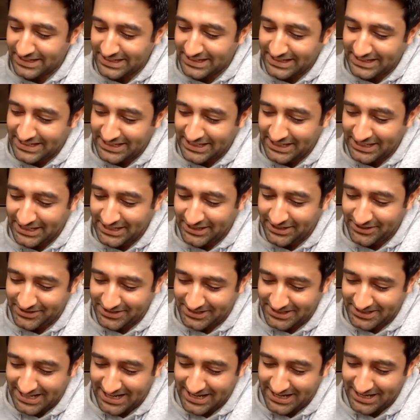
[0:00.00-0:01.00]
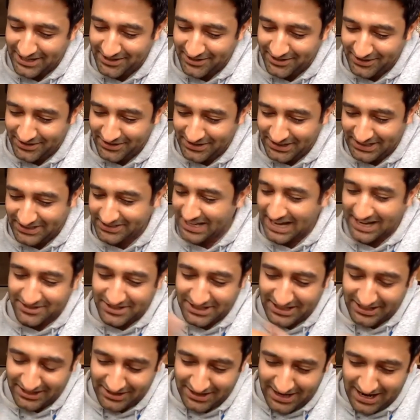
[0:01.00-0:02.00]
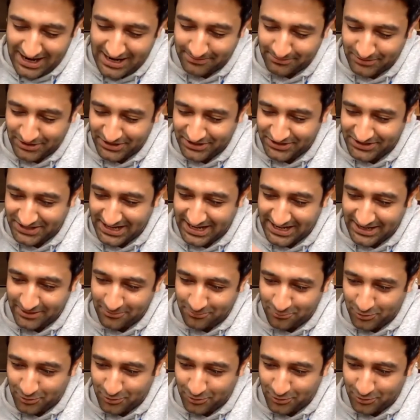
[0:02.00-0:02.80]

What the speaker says: He said the exact thing I'm gonna say.